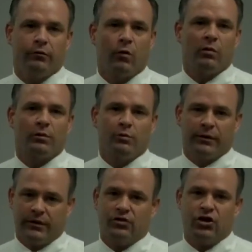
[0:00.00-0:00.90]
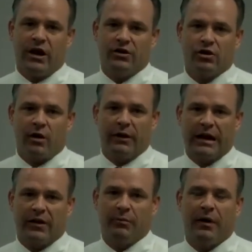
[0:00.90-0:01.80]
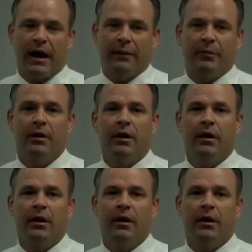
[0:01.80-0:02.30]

forward with this change coming down the pipe